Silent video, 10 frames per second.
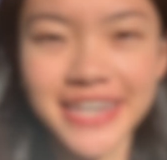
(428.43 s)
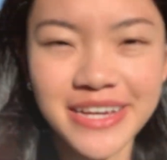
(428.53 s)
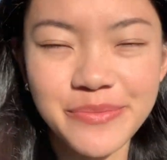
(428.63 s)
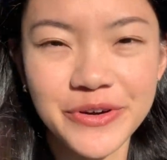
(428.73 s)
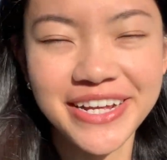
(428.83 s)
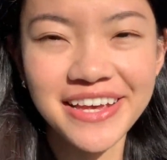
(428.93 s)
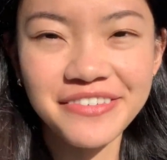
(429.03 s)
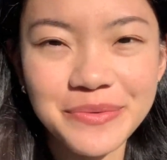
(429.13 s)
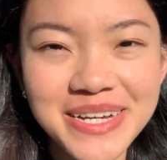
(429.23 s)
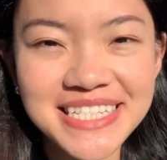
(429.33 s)
Good morning
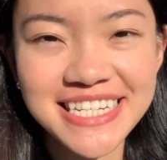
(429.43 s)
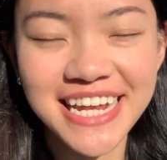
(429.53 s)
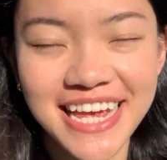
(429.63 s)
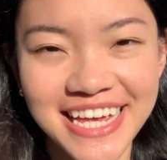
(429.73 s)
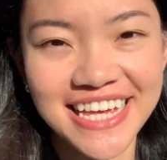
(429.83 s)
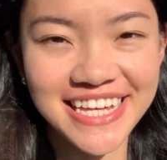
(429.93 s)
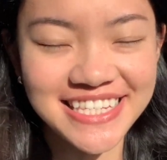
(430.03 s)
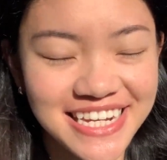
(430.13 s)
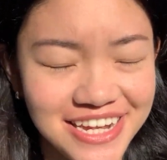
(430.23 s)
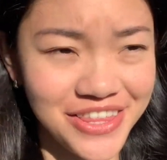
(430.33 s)
everyone. Today is
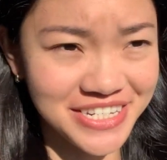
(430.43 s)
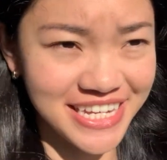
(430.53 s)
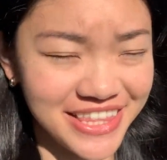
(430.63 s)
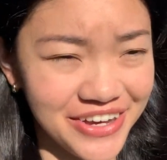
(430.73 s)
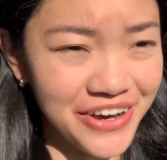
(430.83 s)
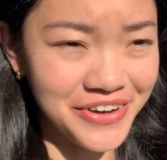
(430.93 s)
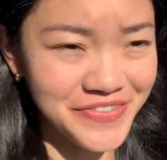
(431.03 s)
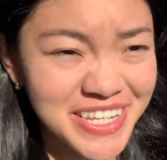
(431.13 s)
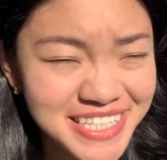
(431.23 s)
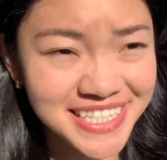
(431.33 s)
another day in the
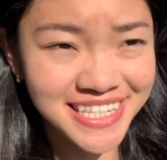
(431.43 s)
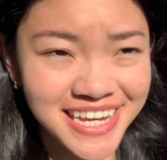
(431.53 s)
office.